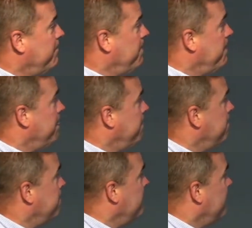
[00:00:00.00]

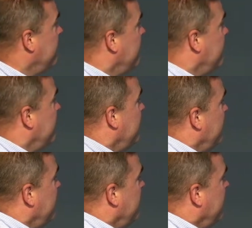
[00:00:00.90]

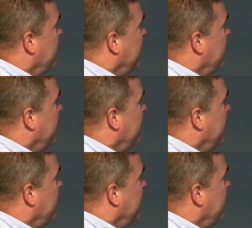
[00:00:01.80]
(no one is talking)